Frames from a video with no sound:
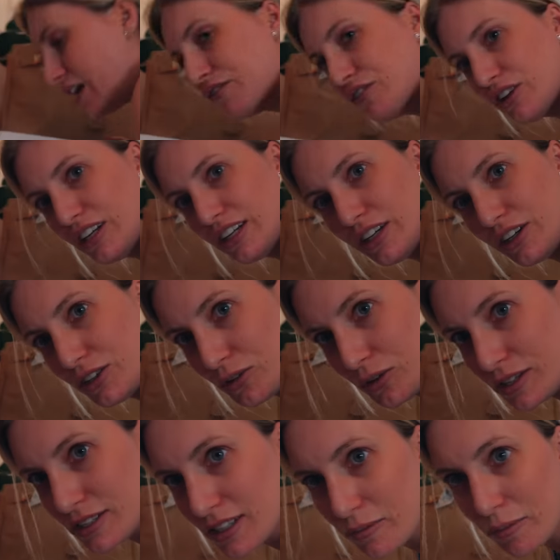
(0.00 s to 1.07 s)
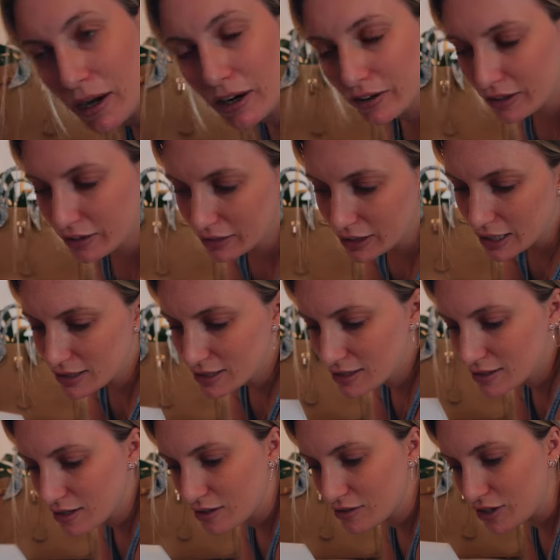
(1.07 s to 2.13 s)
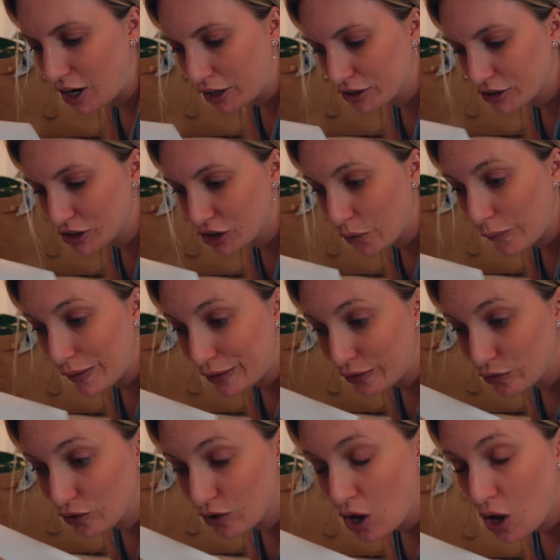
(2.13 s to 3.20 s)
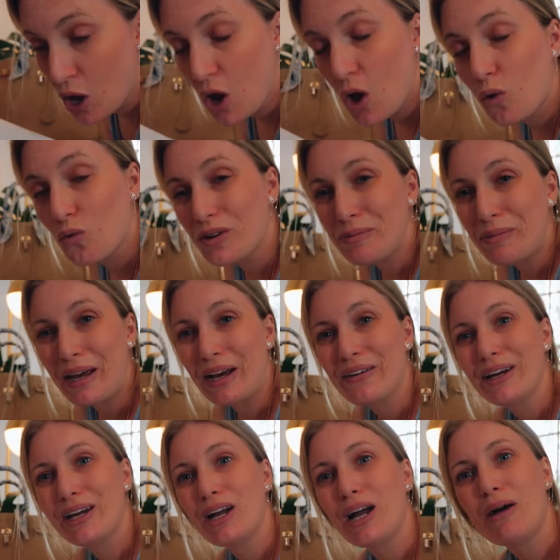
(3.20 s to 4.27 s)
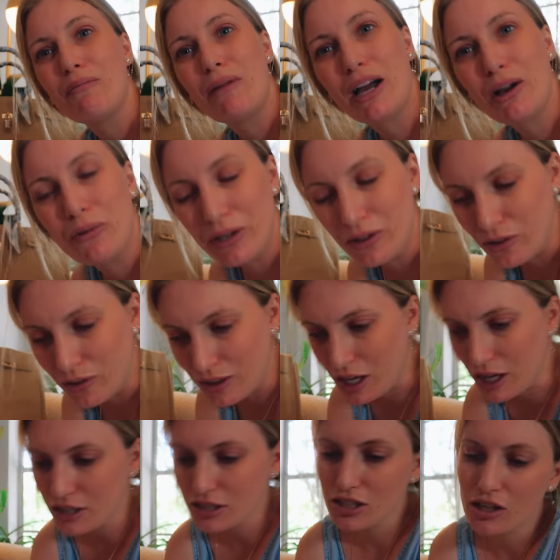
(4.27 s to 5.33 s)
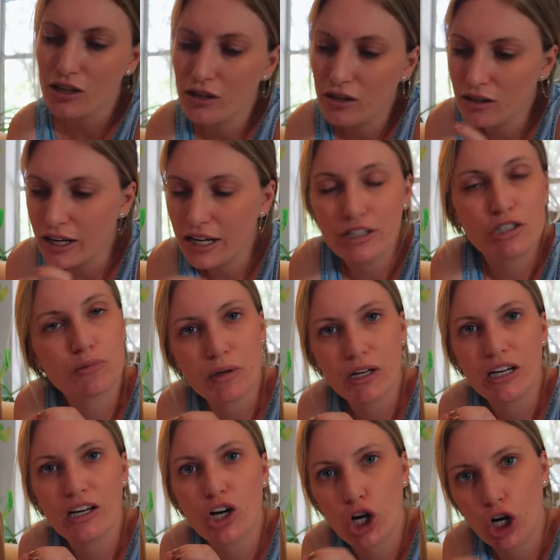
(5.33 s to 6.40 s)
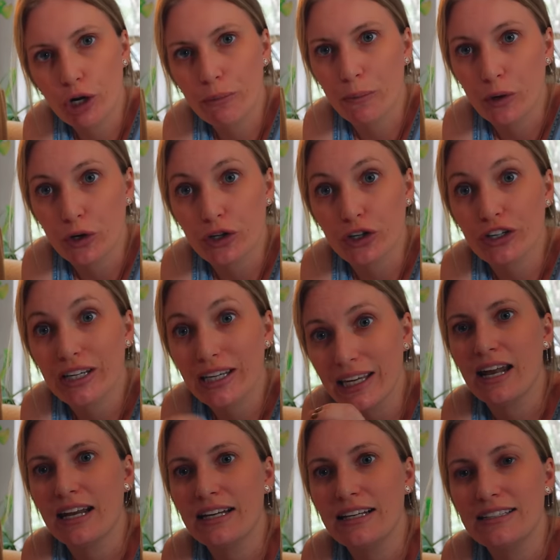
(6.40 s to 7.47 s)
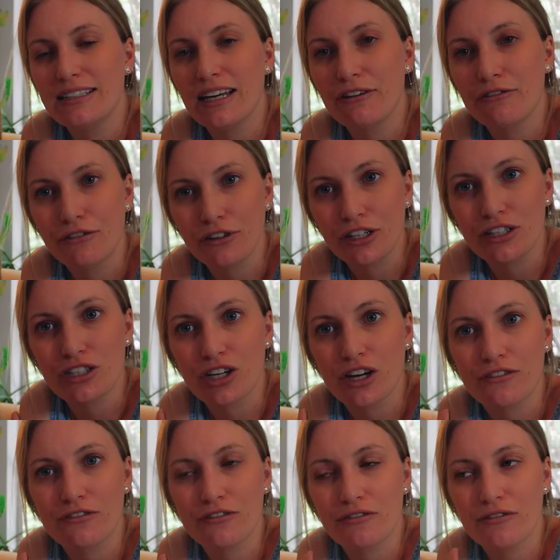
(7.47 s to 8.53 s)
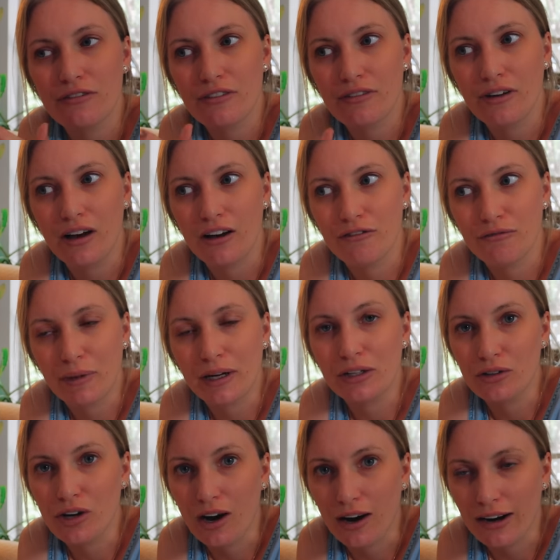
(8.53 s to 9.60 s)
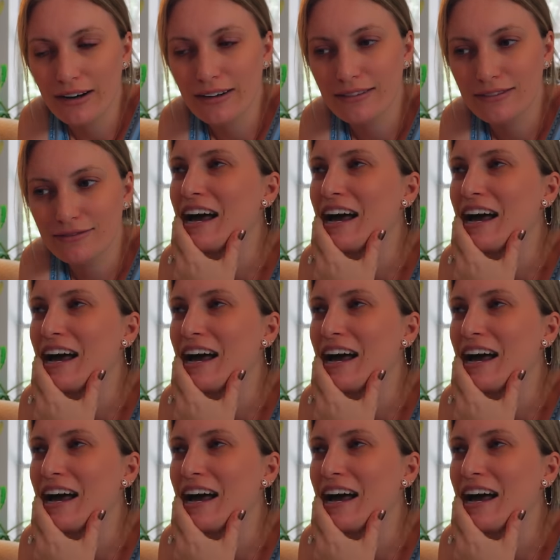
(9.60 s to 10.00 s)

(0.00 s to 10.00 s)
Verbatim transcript: If you can hear a noise in the background, that's Doctor Wheel repairing my wheel that H B curb murdered, and I need to get footage of, of my new car.